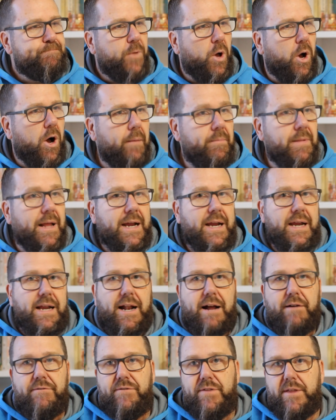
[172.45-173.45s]
I'm lucky
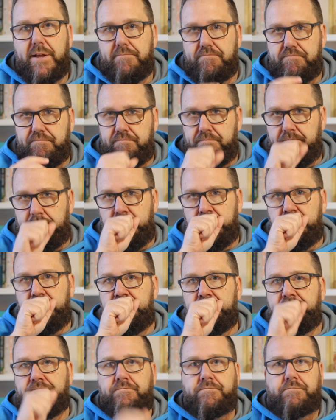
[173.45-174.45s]
enough that
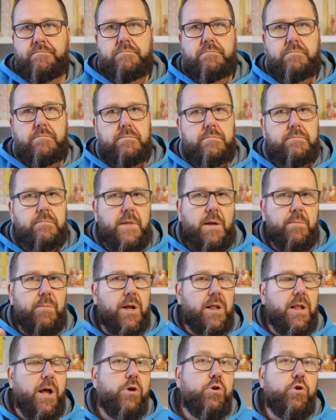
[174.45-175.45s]
my
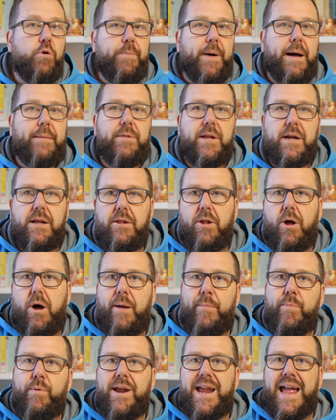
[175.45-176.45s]
local public
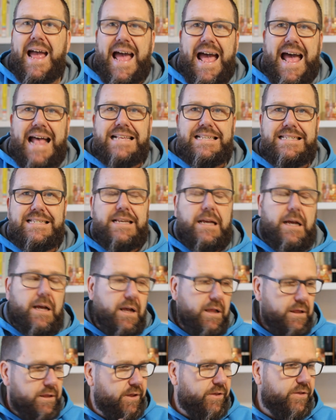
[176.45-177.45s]
library has
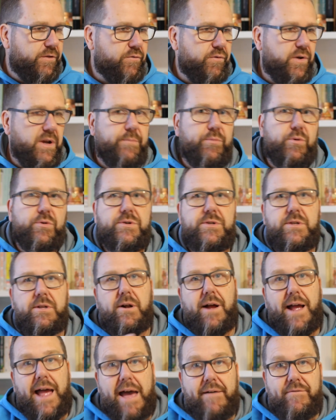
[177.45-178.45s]
the three books
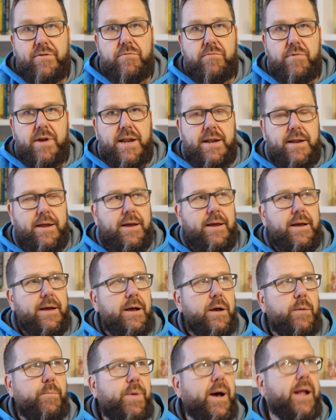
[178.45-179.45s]
that I haven't read,
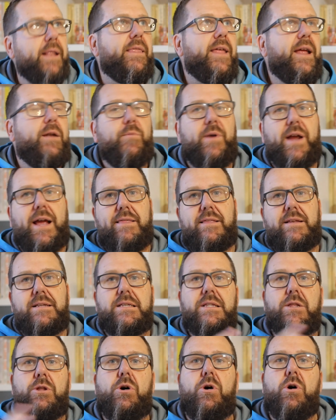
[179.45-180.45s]
but then we had
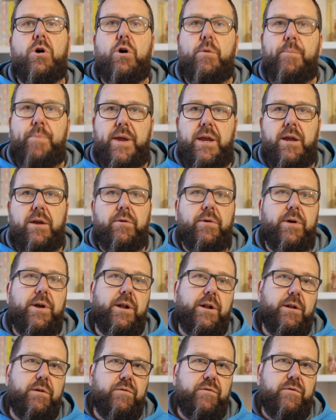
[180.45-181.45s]
this long
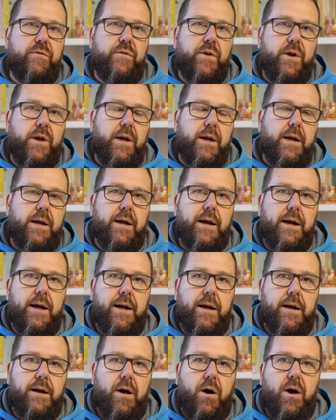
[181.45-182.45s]
period of
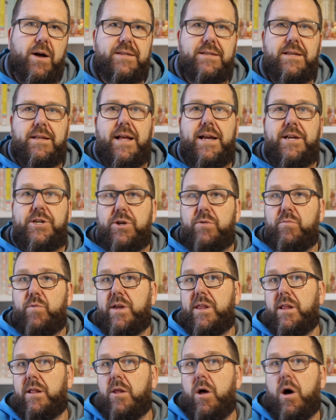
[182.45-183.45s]
isolation
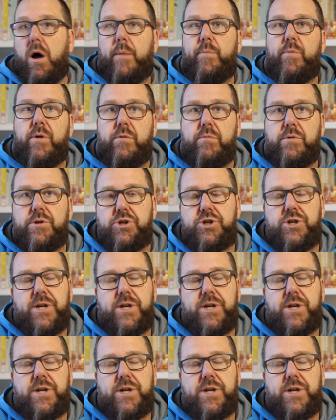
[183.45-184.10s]
where the library was